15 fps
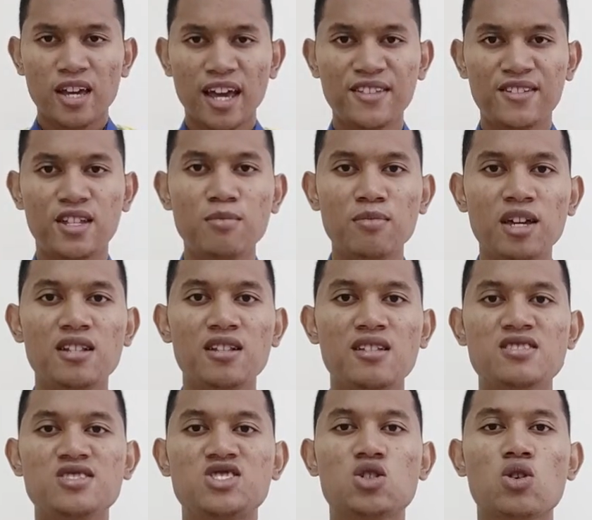
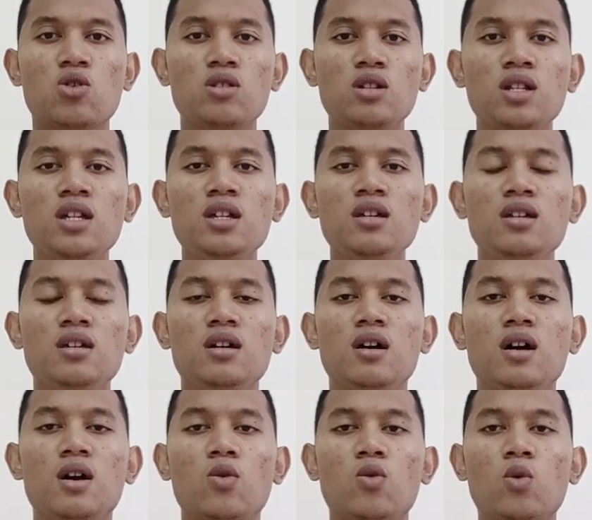estimate is only
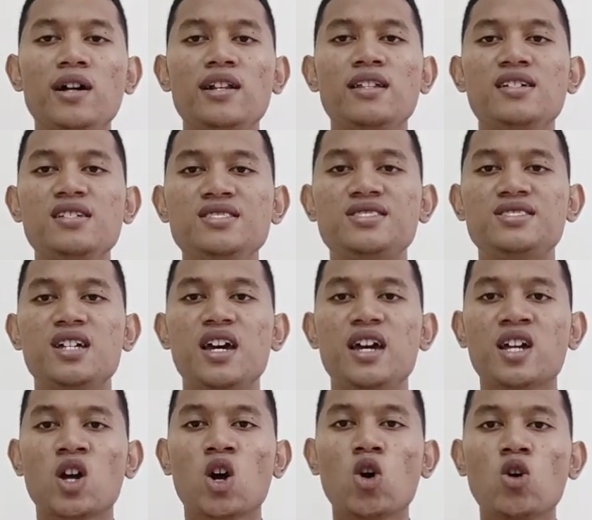what is
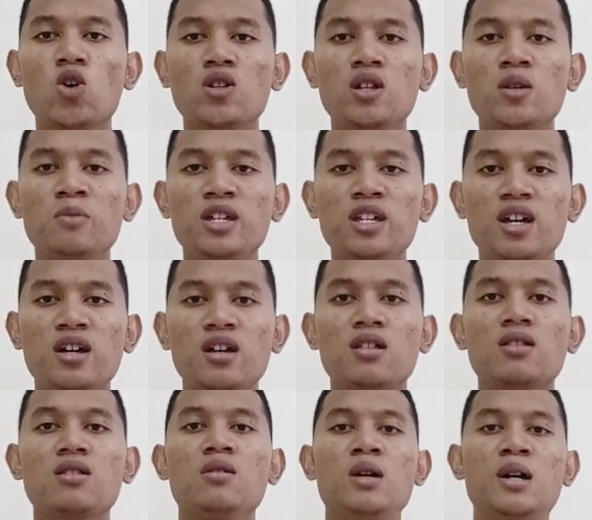
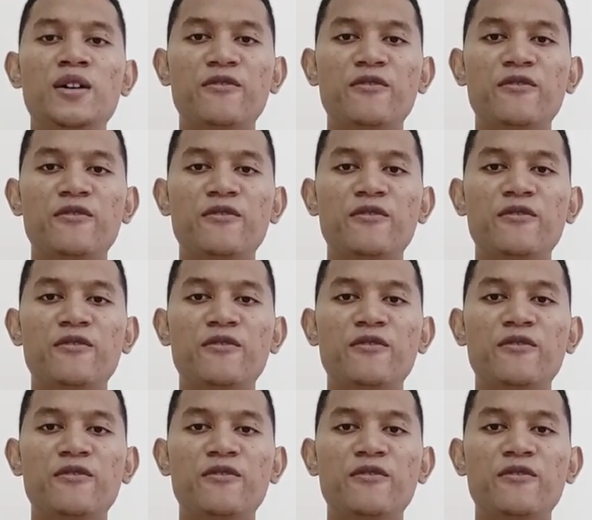economical,